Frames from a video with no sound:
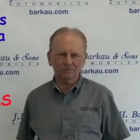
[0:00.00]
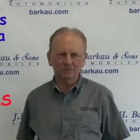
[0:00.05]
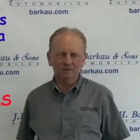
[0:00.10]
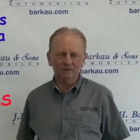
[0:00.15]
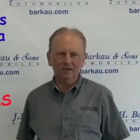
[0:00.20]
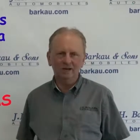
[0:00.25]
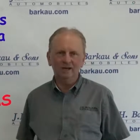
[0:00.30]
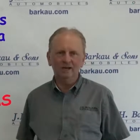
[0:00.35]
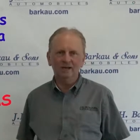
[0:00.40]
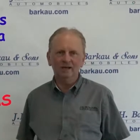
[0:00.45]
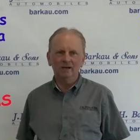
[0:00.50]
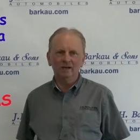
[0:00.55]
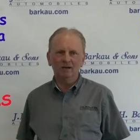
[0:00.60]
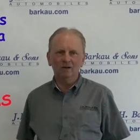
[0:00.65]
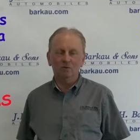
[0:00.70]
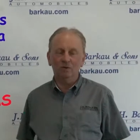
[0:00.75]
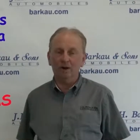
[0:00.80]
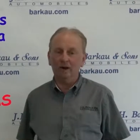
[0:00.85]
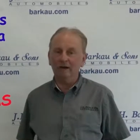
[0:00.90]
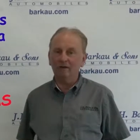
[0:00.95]

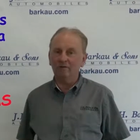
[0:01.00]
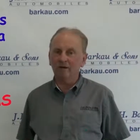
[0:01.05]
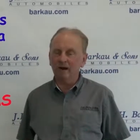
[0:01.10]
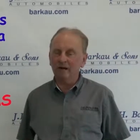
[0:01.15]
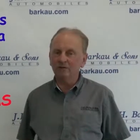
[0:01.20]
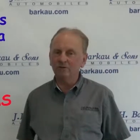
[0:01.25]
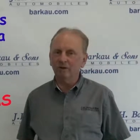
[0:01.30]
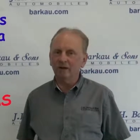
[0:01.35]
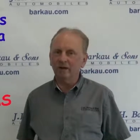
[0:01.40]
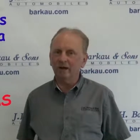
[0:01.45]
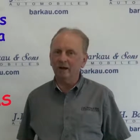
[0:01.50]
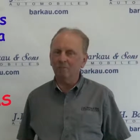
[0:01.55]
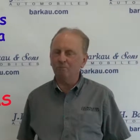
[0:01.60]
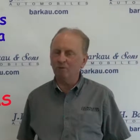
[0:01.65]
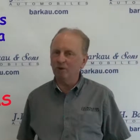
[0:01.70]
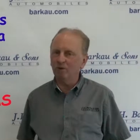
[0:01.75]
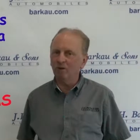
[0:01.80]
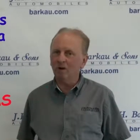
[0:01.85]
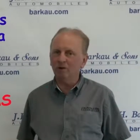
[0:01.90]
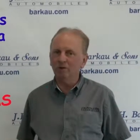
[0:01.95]
When I graduated, I
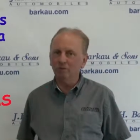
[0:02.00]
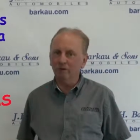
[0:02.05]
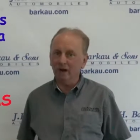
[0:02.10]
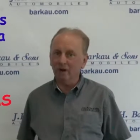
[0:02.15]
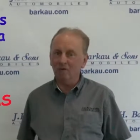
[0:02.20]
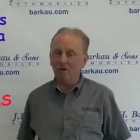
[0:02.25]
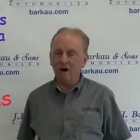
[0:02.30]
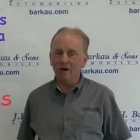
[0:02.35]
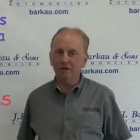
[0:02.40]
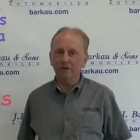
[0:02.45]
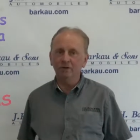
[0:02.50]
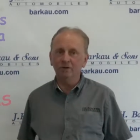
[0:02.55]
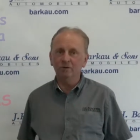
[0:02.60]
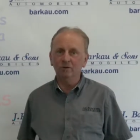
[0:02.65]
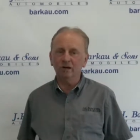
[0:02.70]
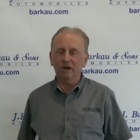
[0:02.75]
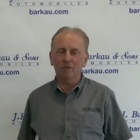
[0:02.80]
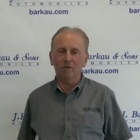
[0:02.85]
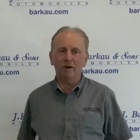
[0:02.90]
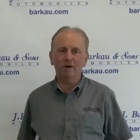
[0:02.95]
pretty well knew what I wanted to
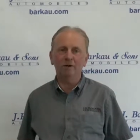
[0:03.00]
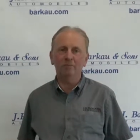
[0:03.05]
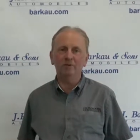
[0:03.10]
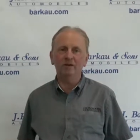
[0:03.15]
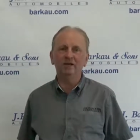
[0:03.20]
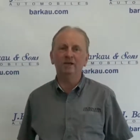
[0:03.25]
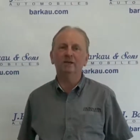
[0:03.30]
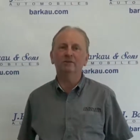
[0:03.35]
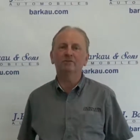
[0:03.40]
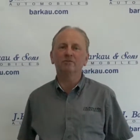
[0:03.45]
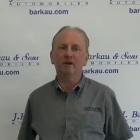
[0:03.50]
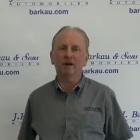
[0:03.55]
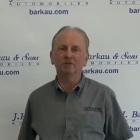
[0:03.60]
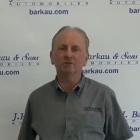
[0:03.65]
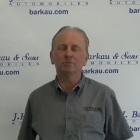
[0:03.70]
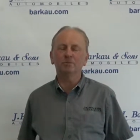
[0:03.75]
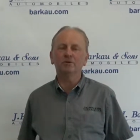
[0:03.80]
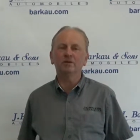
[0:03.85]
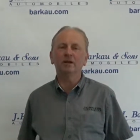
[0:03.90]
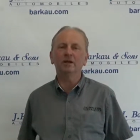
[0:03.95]
do, and I wanted to be in the
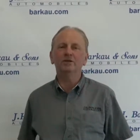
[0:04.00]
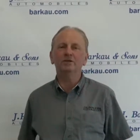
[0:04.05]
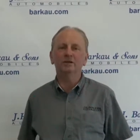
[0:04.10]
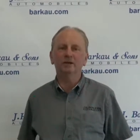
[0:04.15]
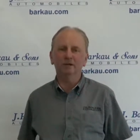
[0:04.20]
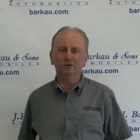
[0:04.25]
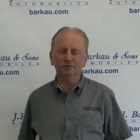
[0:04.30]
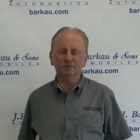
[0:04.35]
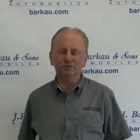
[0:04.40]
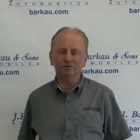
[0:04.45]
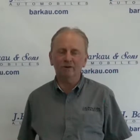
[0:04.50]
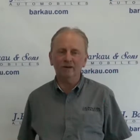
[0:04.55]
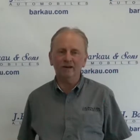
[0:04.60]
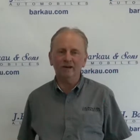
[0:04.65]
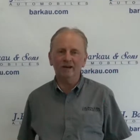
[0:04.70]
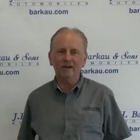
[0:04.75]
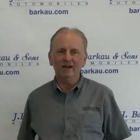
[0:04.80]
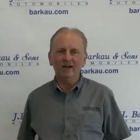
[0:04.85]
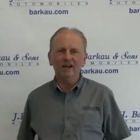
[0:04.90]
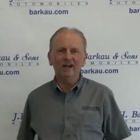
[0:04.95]
transportation industry.
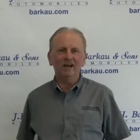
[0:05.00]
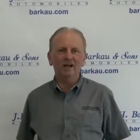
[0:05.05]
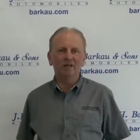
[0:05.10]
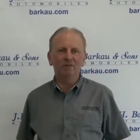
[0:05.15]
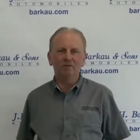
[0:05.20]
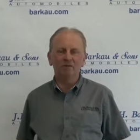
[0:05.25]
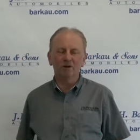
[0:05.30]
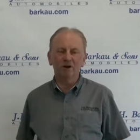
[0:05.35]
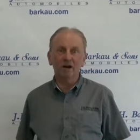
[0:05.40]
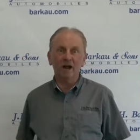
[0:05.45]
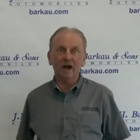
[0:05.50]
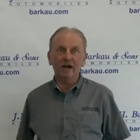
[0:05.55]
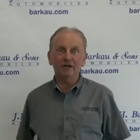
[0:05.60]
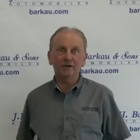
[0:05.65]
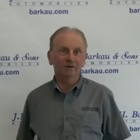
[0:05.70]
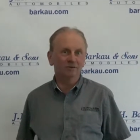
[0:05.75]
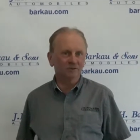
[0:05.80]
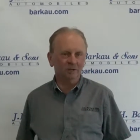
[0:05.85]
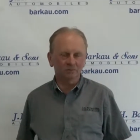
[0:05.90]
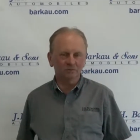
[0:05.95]
In
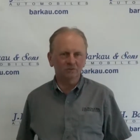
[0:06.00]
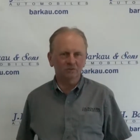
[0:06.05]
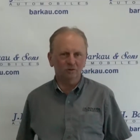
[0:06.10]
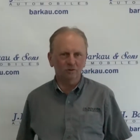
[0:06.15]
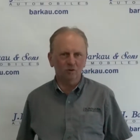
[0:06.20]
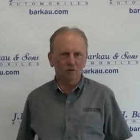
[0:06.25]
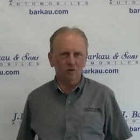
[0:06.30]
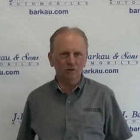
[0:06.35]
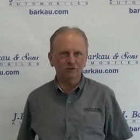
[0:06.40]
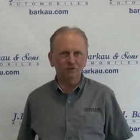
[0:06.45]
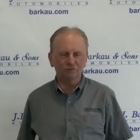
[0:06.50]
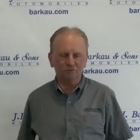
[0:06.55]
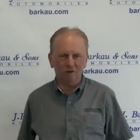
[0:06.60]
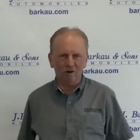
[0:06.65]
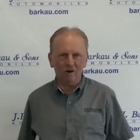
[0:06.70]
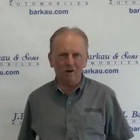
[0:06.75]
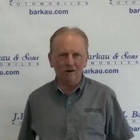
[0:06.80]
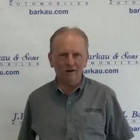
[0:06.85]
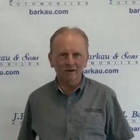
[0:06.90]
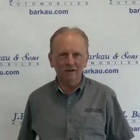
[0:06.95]
39 years, I'm still going
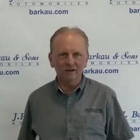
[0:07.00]
strong.